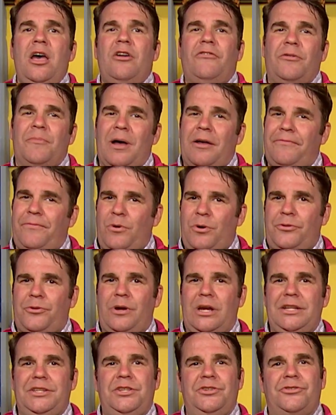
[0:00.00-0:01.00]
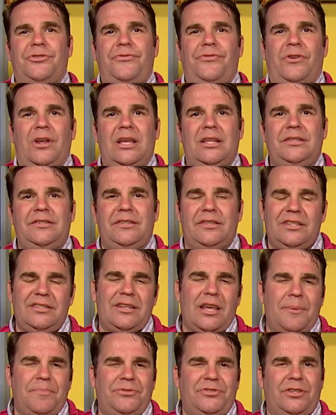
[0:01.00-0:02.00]
For my fourth grade teacher friends,
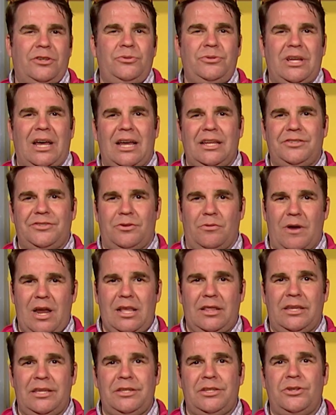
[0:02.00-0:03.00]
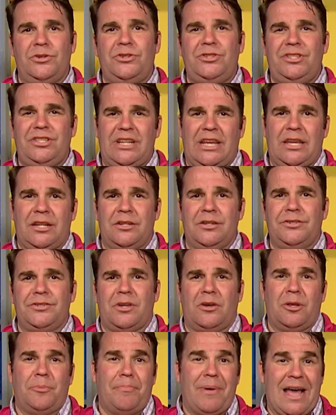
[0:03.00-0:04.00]
this episode ties directly into your standards
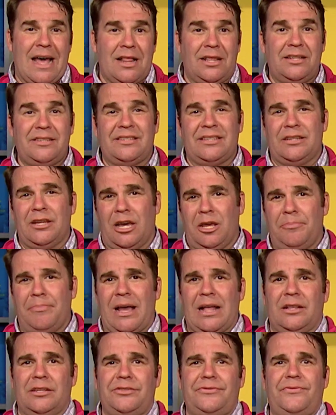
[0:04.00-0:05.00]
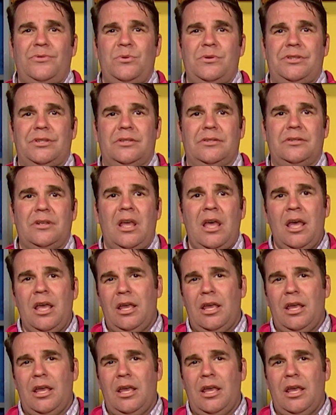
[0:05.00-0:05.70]
on balanced and unbalanced forces.